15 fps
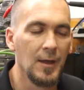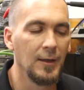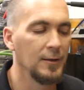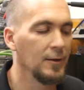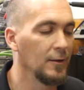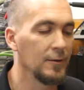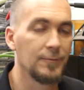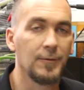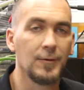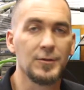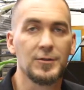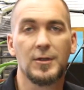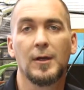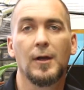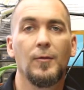Now the
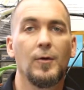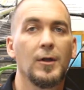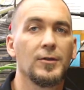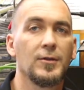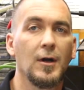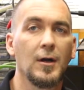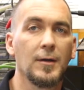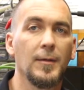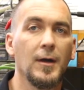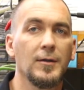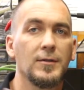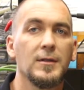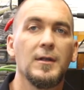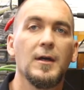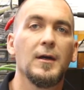first thing I want to talk about
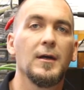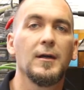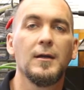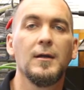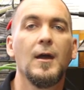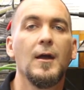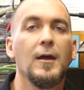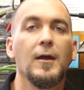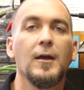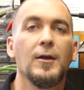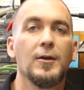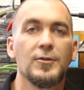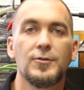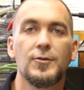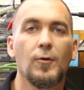today
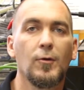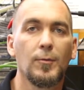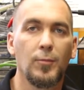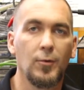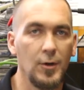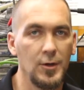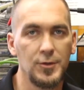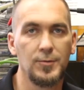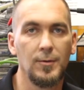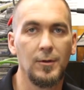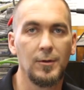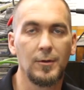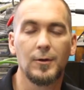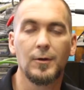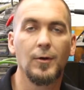is your brush
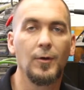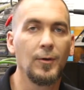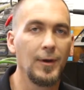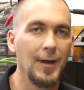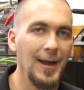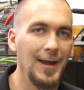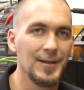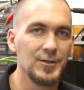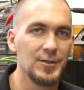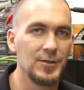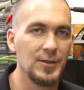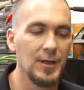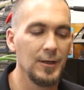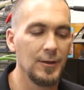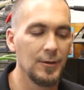roller or
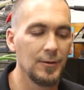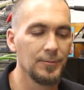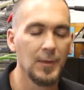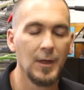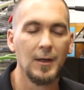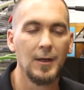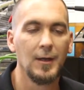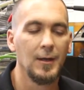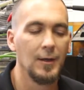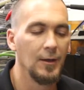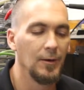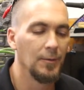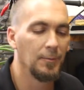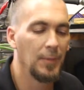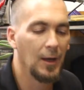agitator.
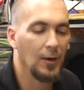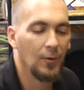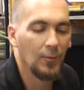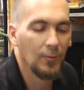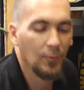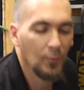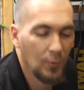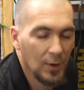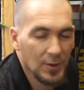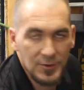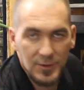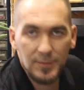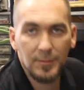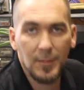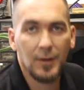About
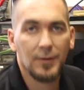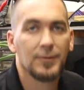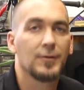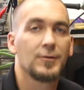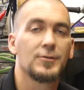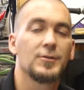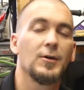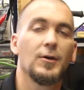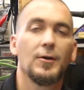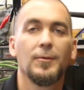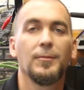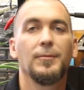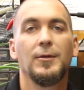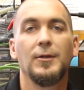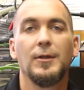once a month or so,
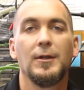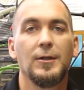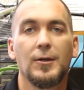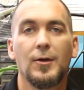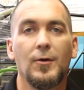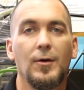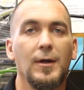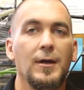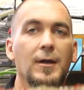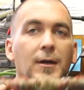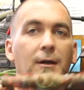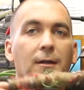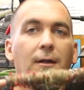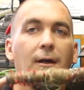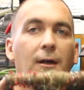you need to go
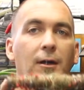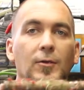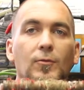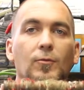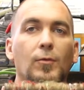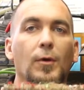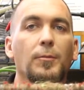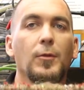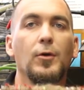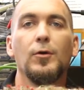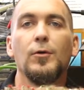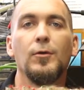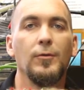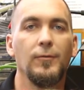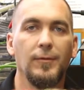ahead and
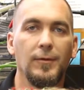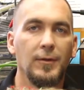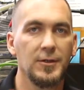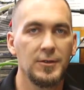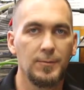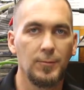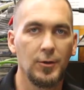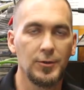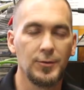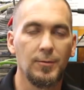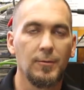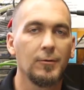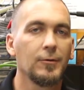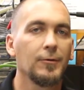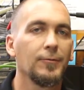remove this brush
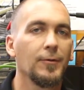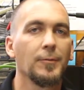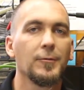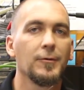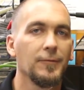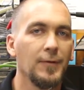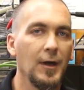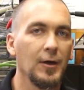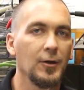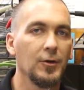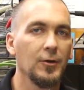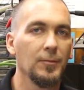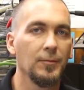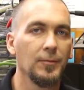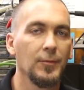roller from your
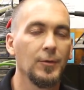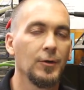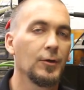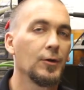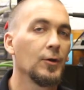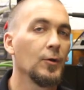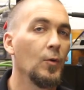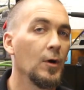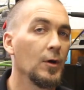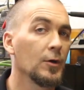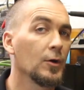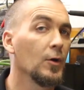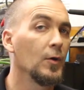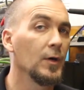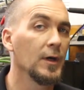vacuum. You're going to want to
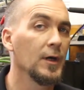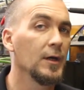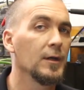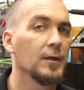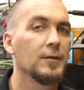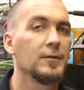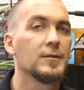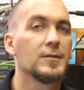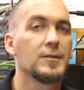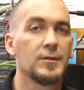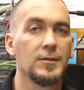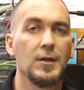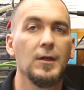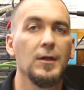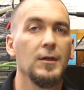go ahead and
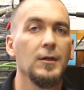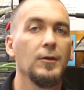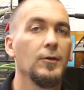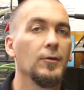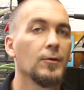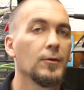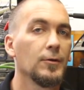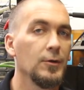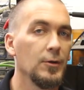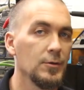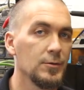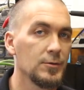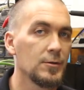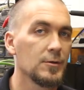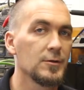see your
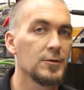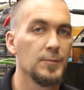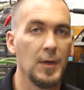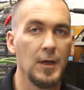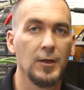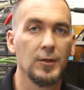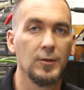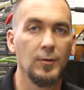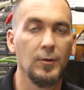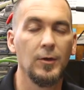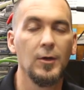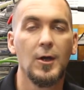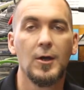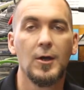user's manual